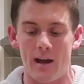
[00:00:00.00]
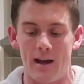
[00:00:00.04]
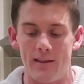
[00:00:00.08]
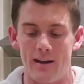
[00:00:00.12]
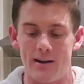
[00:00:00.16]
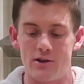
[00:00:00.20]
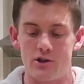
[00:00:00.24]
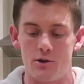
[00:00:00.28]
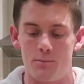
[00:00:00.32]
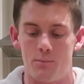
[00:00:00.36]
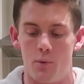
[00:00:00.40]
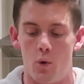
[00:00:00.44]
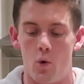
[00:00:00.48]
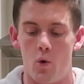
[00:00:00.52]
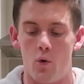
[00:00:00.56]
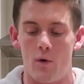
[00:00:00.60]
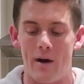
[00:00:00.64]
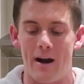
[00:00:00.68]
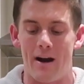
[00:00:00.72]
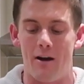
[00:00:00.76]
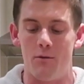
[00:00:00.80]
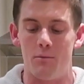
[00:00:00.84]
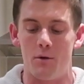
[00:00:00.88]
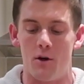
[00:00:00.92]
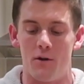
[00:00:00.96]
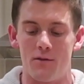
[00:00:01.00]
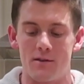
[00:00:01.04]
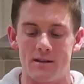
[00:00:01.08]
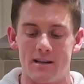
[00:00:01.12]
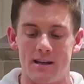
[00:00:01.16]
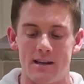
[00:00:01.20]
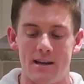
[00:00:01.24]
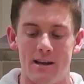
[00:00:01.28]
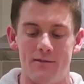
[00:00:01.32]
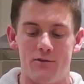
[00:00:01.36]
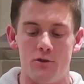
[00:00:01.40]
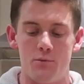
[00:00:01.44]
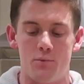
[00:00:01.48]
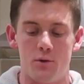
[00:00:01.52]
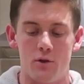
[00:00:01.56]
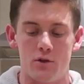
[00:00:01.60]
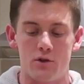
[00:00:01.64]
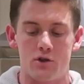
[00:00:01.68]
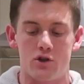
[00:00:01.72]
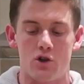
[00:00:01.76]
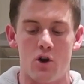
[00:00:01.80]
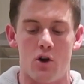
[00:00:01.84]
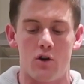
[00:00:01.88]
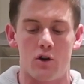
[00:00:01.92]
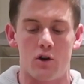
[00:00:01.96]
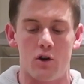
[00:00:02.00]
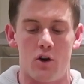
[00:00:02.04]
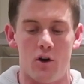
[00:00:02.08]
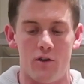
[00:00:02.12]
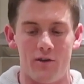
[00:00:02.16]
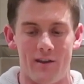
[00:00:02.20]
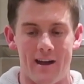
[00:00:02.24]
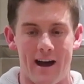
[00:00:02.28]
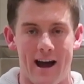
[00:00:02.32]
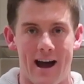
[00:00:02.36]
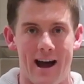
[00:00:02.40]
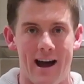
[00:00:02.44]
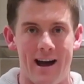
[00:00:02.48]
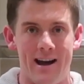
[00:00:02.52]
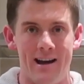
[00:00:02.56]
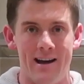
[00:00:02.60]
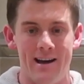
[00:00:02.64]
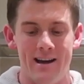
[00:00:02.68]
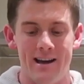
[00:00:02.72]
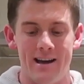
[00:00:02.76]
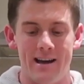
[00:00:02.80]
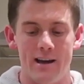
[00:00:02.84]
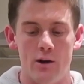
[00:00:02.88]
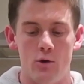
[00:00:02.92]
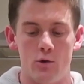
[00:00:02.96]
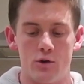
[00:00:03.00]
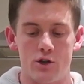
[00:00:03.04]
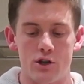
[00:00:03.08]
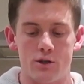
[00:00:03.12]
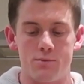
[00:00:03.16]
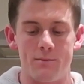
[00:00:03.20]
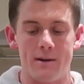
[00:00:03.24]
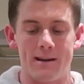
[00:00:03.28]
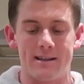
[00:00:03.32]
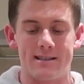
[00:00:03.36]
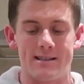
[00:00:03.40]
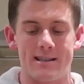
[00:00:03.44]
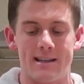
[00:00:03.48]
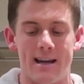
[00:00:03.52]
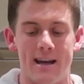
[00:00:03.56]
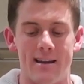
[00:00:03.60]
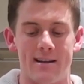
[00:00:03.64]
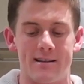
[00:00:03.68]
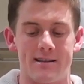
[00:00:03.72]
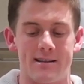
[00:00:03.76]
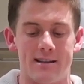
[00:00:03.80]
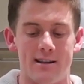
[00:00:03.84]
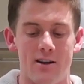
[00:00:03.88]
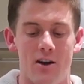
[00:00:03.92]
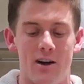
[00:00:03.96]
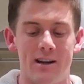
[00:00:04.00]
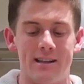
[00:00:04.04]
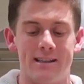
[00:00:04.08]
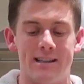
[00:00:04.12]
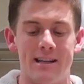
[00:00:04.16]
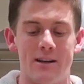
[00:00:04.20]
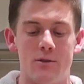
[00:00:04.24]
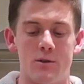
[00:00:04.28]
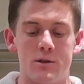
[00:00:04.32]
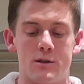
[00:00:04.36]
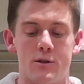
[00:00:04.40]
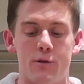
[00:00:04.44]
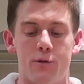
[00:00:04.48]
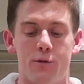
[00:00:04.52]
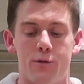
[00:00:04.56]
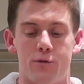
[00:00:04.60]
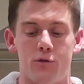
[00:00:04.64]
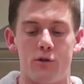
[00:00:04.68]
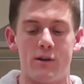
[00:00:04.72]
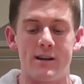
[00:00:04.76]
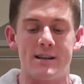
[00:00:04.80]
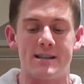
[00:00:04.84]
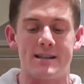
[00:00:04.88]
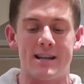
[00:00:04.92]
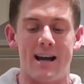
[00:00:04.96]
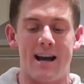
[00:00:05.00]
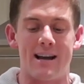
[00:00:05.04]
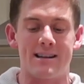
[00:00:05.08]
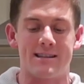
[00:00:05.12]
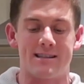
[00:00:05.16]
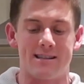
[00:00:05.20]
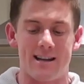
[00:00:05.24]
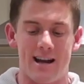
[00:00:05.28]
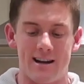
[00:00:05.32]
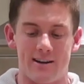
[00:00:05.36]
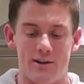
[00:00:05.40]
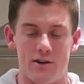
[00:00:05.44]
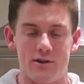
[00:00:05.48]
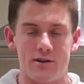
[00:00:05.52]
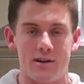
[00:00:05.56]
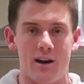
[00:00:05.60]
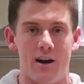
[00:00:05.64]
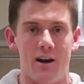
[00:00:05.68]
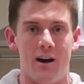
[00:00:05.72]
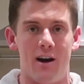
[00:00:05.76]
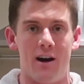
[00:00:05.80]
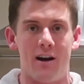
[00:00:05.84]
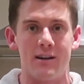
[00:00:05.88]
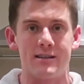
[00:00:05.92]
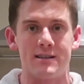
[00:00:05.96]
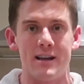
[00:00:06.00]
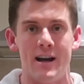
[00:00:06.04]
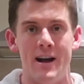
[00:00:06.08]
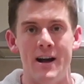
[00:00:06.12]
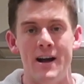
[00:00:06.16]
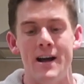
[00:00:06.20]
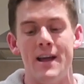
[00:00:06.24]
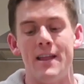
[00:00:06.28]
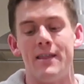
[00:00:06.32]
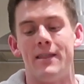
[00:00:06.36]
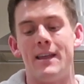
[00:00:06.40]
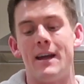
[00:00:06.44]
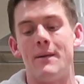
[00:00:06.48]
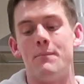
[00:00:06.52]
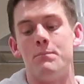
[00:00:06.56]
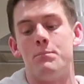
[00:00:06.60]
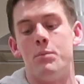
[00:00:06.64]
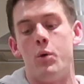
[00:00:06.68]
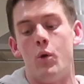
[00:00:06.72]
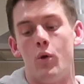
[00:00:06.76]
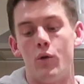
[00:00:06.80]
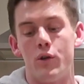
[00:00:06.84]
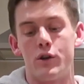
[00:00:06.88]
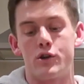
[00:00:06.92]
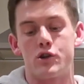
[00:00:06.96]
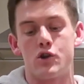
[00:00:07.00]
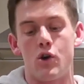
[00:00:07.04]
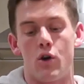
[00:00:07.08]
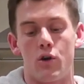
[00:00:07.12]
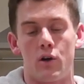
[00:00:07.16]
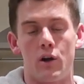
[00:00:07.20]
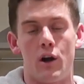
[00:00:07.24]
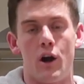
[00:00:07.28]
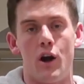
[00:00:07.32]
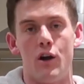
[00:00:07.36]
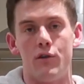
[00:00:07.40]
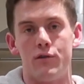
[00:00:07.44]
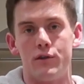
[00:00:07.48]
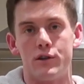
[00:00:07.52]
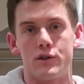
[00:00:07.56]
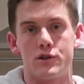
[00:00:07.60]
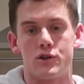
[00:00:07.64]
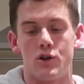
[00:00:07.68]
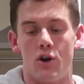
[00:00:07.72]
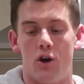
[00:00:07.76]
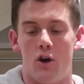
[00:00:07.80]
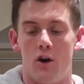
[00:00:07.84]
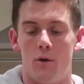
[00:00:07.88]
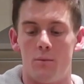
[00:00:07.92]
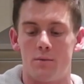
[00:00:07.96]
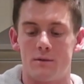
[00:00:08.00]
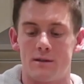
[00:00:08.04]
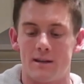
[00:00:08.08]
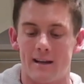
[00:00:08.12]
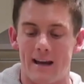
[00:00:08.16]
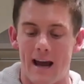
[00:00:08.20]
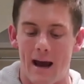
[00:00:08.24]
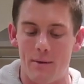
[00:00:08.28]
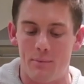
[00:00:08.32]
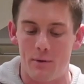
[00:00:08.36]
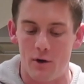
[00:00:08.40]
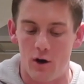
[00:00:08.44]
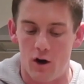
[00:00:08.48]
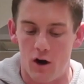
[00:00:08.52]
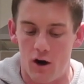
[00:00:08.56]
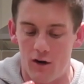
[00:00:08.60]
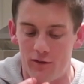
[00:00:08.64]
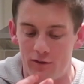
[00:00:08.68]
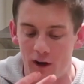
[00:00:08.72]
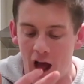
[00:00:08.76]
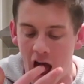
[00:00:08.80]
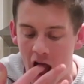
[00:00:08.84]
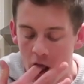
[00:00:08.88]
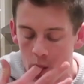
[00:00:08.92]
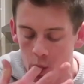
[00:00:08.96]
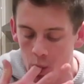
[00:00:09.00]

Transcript: and they should pour out. But obviously, if you put chocolate on that, it will just mix together. So the idea was to freeze that so that goes hard, then pour the chocolate over the top to cap it off.